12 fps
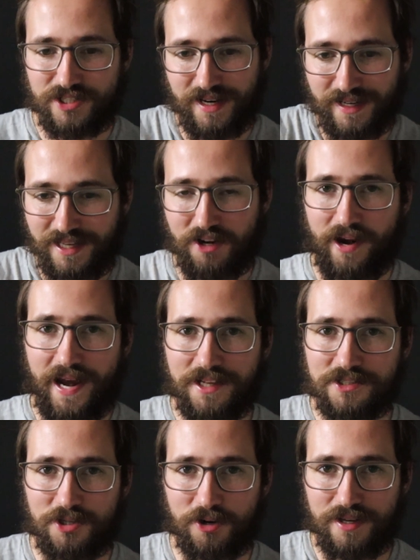You got to get your
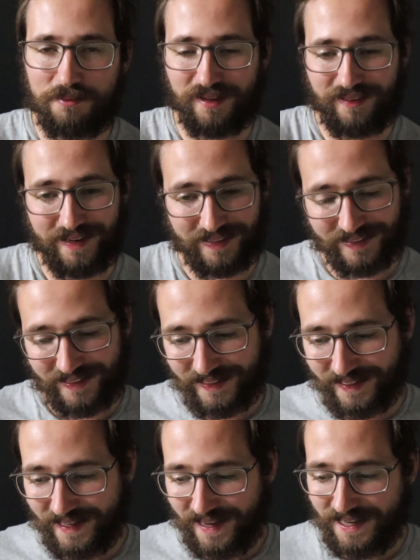hands dirty, but like,
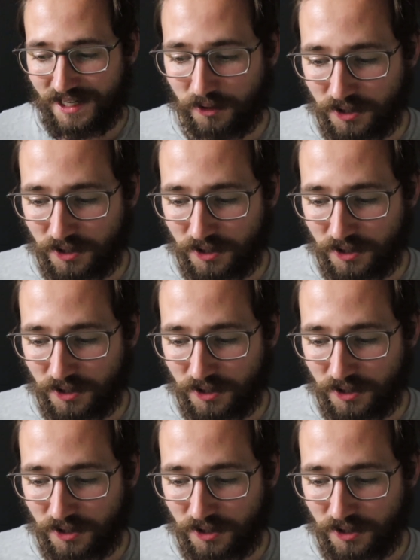you know,